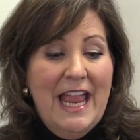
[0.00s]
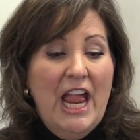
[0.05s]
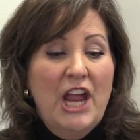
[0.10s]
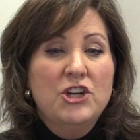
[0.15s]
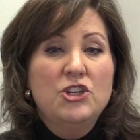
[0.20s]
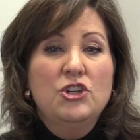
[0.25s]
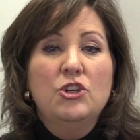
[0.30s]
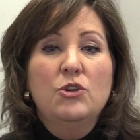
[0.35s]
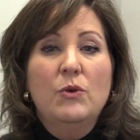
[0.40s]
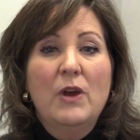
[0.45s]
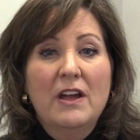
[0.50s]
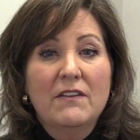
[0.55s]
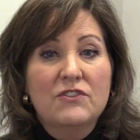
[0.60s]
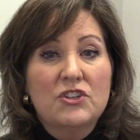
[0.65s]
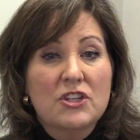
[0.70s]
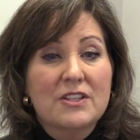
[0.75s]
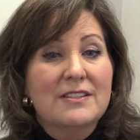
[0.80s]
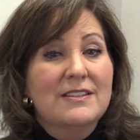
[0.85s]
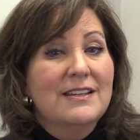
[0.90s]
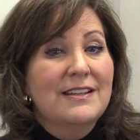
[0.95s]
and you have
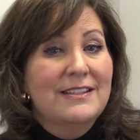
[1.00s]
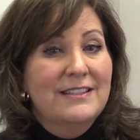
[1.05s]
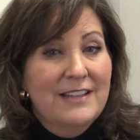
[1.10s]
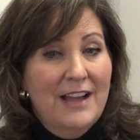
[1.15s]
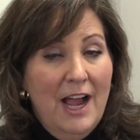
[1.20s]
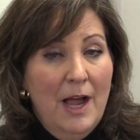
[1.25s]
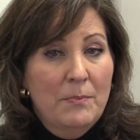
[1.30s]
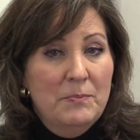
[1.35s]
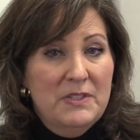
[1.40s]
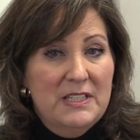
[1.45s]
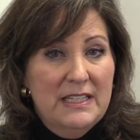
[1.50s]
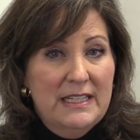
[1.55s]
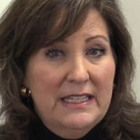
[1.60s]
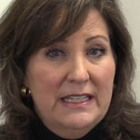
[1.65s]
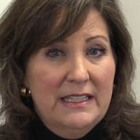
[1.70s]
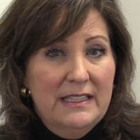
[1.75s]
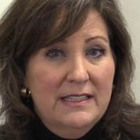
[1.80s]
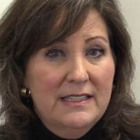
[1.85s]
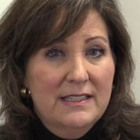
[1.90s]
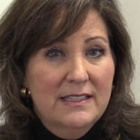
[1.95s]
just adopted
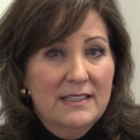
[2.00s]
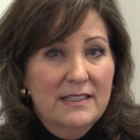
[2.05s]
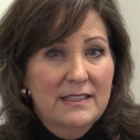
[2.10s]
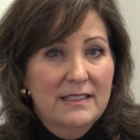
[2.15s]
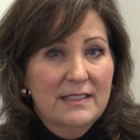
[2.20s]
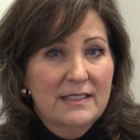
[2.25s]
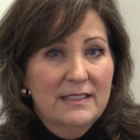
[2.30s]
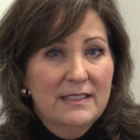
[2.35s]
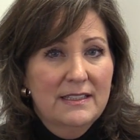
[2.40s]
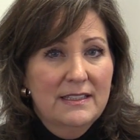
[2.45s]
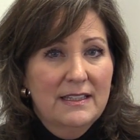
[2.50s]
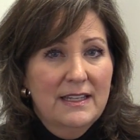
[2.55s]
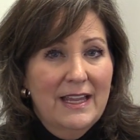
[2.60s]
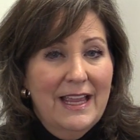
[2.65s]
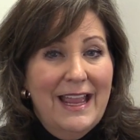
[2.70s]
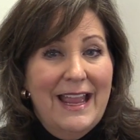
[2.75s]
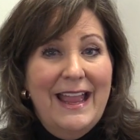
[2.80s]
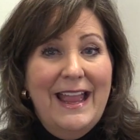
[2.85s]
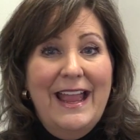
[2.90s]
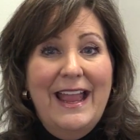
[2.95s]
it,
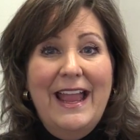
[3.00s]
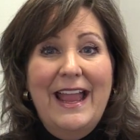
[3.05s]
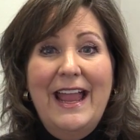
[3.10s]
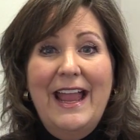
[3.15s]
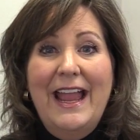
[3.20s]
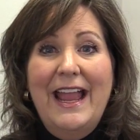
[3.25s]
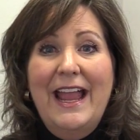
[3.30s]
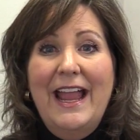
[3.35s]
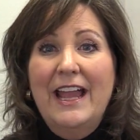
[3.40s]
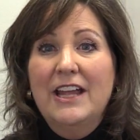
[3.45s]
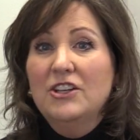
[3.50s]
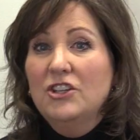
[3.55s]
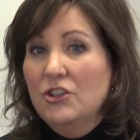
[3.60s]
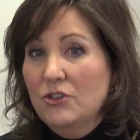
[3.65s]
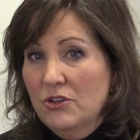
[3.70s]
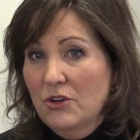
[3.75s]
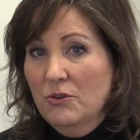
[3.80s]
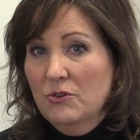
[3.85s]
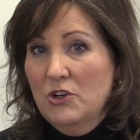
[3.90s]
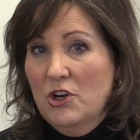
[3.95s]
and
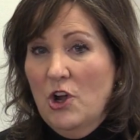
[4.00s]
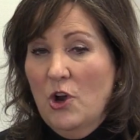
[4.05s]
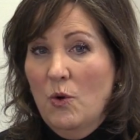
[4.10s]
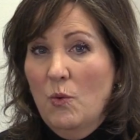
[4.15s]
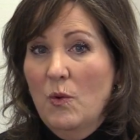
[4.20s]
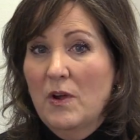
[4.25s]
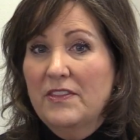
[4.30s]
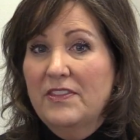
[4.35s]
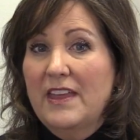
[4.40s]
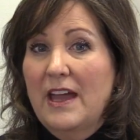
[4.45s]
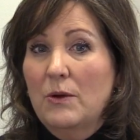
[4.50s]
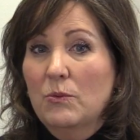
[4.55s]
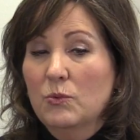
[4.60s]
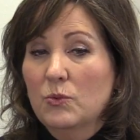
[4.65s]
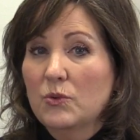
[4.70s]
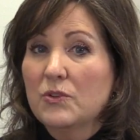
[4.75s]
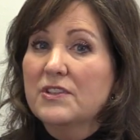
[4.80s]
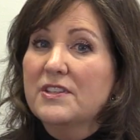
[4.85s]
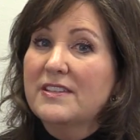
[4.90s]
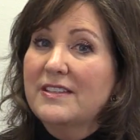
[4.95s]
you don't know what that
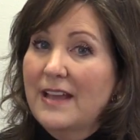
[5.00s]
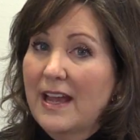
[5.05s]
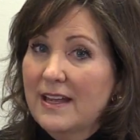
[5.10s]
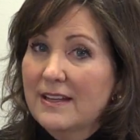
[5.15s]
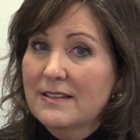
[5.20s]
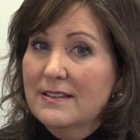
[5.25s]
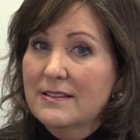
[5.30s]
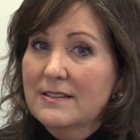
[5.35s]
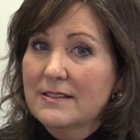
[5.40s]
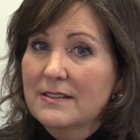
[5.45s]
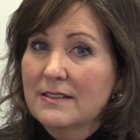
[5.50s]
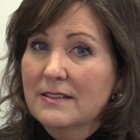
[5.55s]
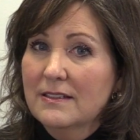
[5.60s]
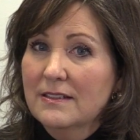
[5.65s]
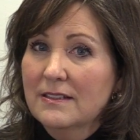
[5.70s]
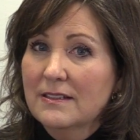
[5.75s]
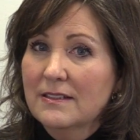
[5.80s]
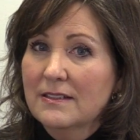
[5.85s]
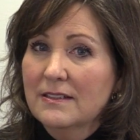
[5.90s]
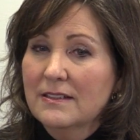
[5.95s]
rule says.
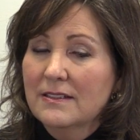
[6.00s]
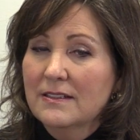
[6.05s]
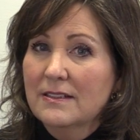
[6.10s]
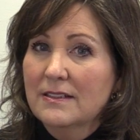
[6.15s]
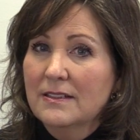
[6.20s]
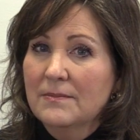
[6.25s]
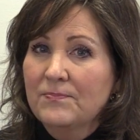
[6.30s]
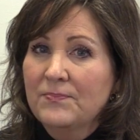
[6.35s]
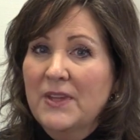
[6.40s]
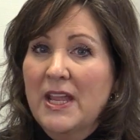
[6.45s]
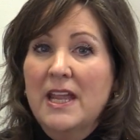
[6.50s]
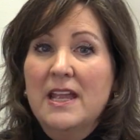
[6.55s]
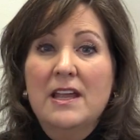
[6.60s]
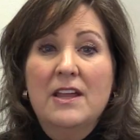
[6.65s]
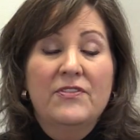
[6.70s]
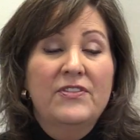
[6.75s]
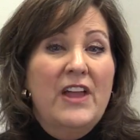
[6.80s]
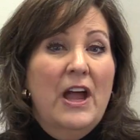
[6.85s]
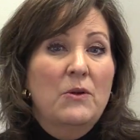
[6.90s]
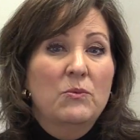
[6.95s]

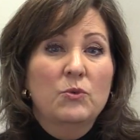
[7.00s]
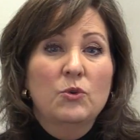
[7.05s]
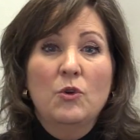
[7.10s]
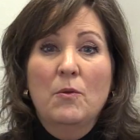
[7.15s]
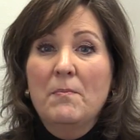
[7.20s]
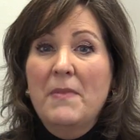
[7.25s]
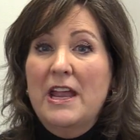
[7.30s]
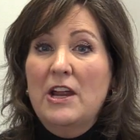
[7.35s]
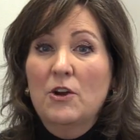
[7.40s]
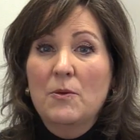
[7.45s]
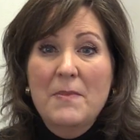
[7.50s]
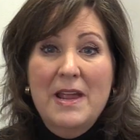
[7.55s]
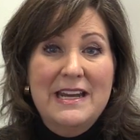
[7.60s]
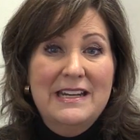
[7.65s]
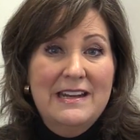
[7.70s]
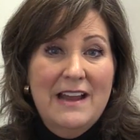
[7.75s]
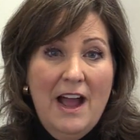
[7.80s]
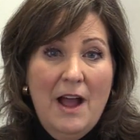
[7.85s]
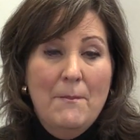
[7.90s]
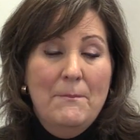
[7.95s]
That rule may or may
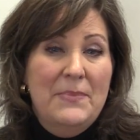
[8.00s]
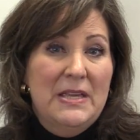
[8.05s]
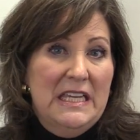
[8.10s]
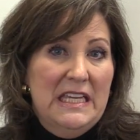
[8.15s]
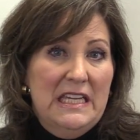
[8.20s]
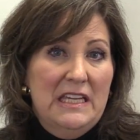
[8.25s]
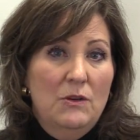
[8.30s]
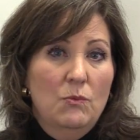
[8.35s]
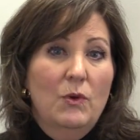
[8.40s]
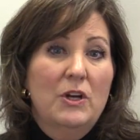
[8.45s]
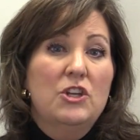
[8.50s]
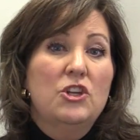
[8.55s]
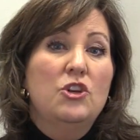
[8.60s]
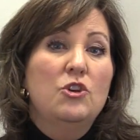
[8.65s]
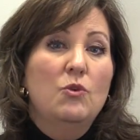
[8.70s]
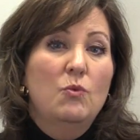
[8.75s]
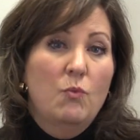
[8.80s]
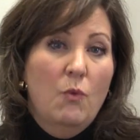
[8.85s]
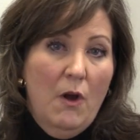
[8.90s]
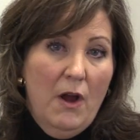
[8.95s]
not be what
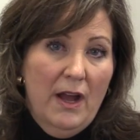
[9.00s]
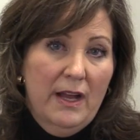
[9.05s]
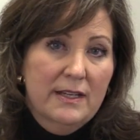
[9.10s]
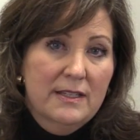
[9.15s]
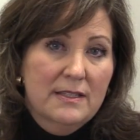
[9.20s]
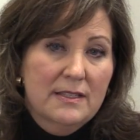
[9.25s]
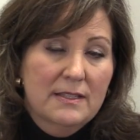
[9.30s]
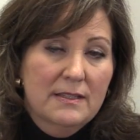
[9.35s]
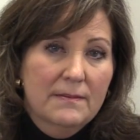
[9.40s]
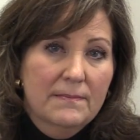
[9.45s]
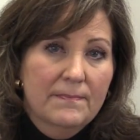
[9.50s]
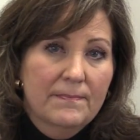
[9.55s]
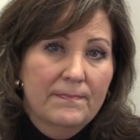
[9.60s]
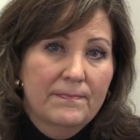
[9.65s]
you want.